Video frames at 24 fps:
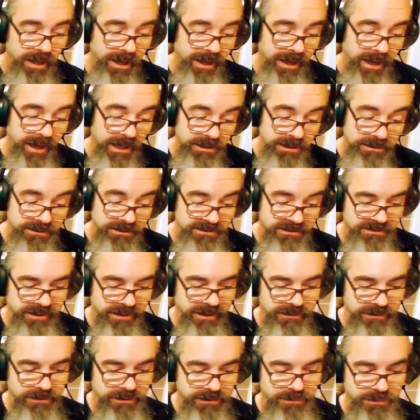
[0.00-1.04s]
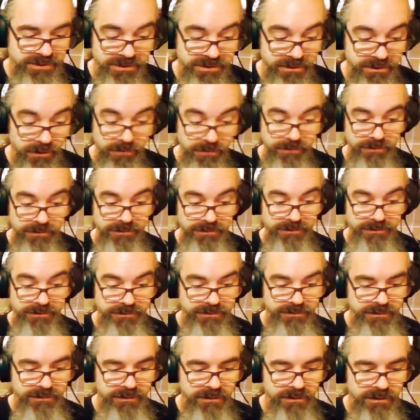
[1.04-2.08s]
Alice sat up, startled.
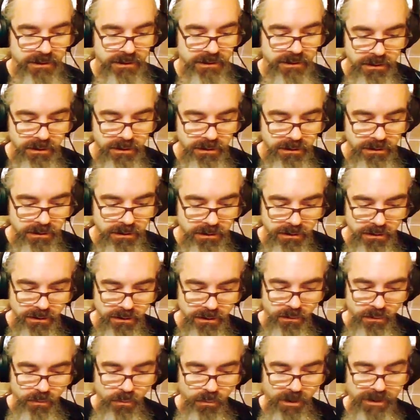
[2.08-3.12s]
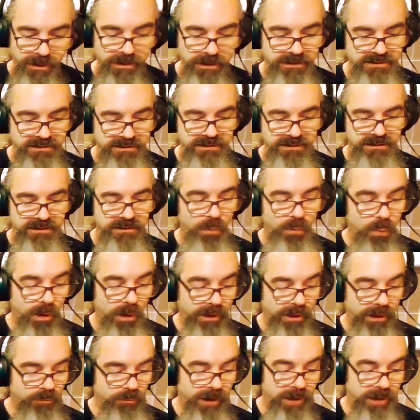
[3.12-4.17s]
Why, it's the
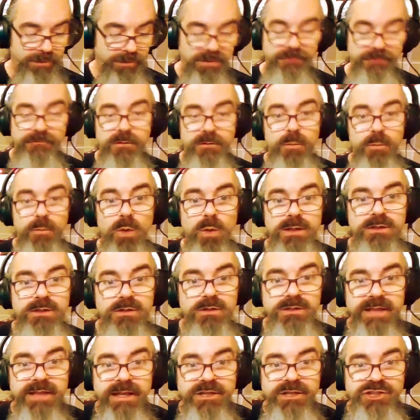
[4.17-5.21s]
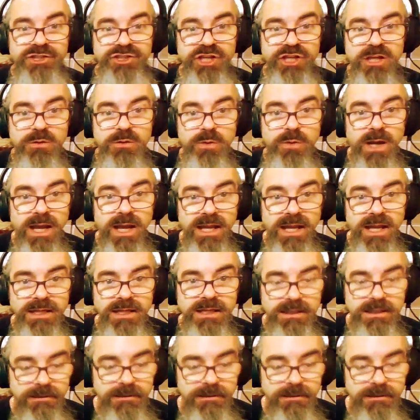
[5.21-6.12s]
White Rabbit from Wonderland, she cried.